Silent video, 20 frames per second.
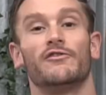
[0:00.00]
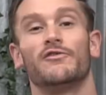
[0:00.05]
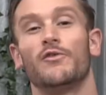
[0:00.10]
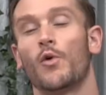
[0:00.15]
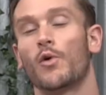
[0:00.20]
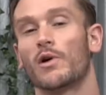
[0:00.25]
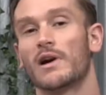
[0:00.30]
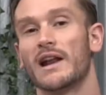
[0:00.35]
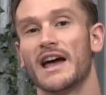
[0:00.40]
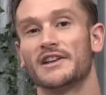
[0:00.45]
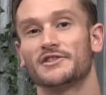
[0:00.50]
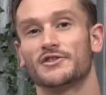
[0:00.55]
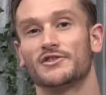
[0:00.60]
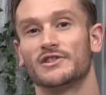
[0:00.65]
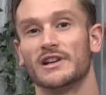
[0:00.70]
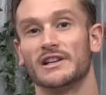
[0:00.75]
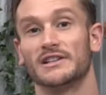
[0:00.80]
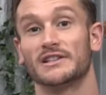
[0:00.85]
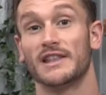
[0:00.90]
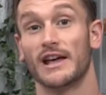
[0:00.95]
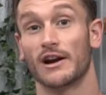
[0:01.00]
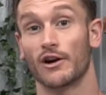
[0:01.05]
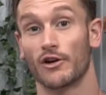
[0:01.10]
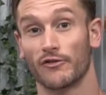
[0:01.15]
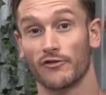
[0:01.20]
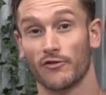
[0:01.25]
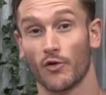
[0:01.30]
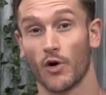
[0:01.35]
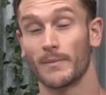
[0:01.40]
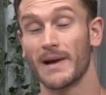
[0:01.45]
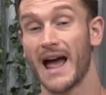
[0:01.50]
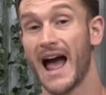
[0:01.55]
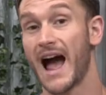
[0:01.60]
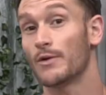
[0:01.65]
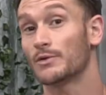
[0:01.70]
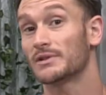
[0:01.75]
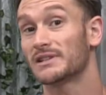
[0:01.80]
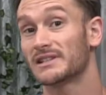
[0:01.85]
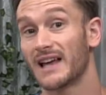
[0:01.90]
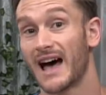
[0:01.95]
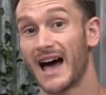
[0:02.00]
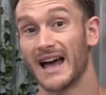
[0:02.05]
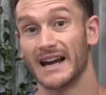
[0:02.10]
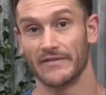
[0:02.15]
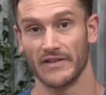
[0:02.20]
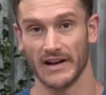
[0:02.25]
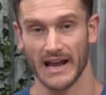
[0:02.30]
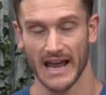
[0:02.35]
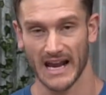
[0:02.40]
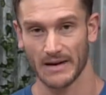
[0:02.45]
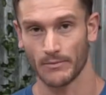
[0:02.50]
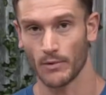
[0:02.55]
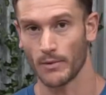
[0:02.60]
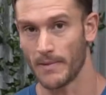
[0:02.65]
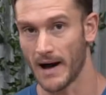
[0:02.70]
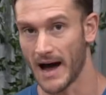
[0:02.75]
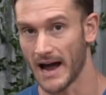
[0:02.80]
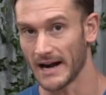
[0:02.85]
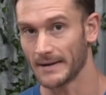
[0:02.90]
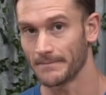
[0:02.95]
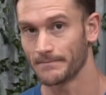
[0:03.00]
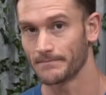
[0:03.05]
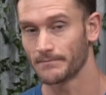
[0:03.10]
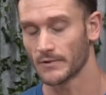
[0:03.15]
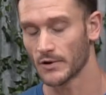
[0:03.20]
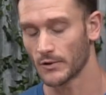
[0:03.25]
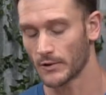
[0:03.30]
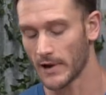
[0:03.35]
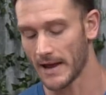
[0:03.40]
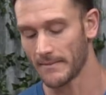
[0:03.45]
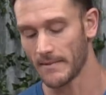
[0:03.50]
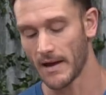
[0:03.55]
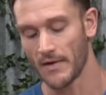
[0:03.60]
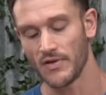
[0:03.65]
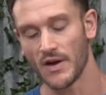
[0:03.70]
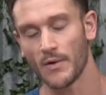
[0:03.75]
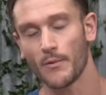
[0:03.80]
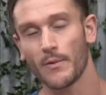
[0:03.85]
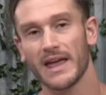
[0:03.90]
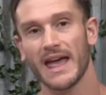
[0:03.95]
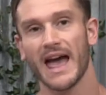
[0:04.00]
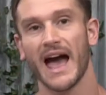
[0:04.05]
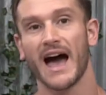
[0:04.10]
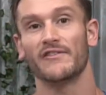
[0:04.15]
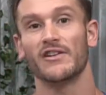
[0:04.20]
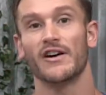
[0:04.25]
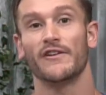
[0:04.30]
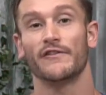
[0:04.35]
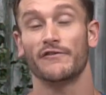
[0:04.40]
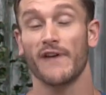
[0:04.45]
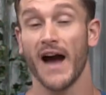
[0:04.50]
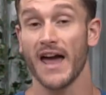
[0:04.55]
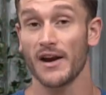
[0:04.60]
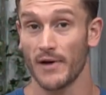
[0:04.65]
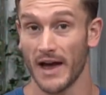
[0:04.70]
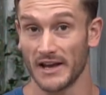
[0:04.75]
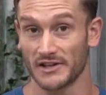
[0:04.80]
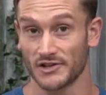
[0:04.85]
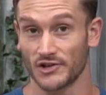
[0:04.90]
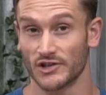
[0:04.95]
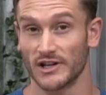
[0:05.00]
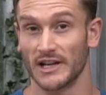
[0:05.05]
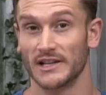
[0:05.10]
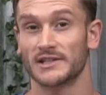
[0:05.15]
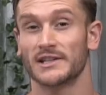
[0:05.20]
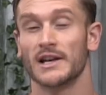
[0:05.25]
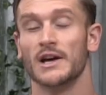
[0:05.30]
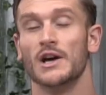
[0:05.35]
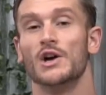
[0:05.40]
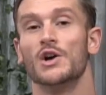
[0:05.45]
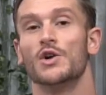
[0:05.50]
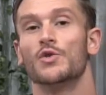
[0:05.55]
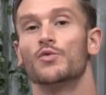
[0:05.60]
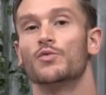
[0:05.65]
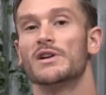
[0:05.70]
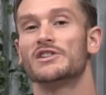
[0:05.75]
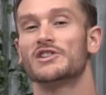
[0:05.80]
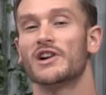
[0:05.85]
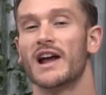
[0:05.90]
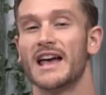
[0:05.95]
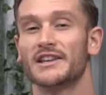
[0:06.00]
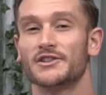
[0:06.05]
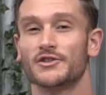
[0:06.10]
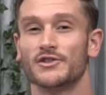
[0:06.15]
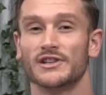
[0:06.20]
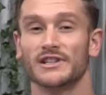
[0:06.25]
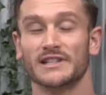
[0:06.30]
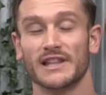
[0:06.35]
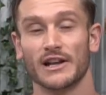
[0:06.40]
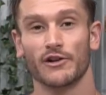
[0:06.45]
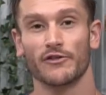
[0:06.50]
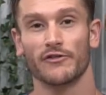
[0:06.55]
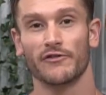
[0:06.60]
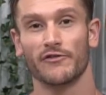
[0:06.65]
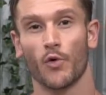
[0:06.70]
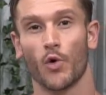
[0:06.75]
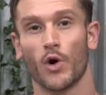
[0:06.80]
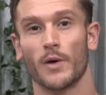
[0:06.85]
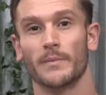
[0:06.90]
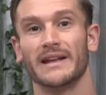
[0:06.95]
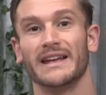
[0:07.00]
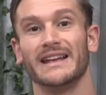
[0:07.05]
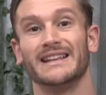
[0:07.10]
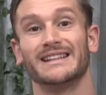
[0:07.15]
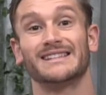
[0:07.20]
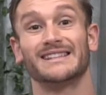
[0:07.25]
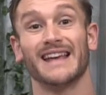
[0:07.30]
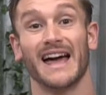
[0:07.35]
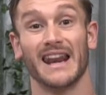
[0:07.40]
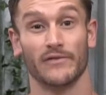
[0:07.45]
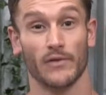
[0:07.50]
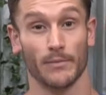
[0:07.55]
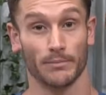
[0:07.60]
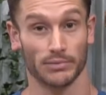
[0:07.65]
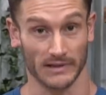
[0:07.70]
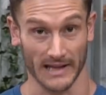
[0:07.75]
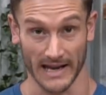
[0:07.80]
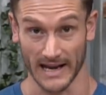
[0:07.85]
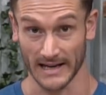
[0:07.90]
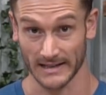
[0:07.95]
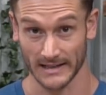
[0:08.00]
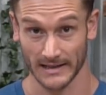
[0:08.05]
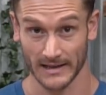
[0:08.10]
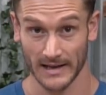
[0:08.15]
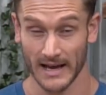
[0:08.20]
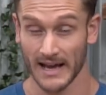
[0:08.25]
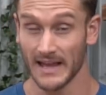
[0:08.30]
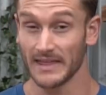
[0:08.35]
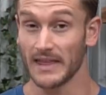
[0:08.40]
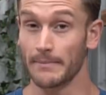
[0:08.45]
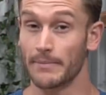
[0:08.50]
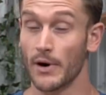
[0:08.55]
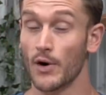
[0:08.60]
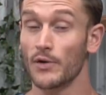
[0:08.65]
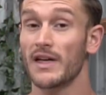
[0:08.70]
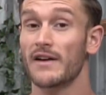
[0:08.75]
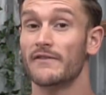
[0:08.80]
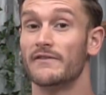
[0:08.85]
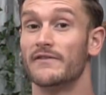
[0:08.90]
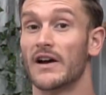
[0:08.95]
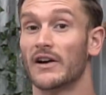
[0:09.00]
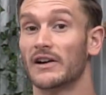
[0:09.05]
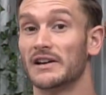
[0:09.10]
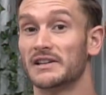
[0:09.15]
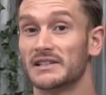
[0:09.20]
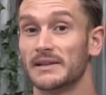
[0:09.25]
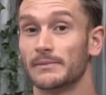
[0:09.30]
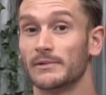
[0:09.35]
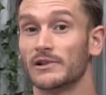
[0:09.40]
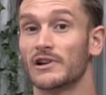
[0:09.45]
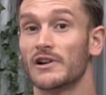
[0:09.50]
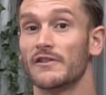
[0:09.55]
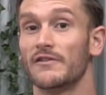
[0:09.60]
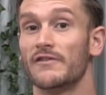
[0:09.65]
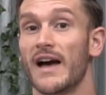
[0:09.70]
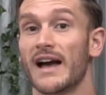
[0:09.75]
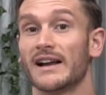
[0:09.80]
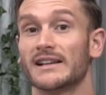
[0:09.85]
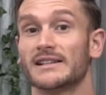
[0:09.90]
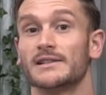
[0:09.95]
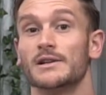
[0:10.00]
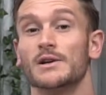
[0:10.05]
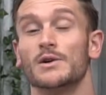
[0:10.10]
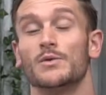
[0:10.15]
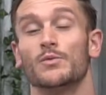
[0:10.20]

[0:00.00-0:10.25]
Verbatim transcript: foreign estrogens that are formed outside of an animal body, okay? And then we have phytoestrogens, which are estrogens that are formed inside of a plant. They both have very similar effects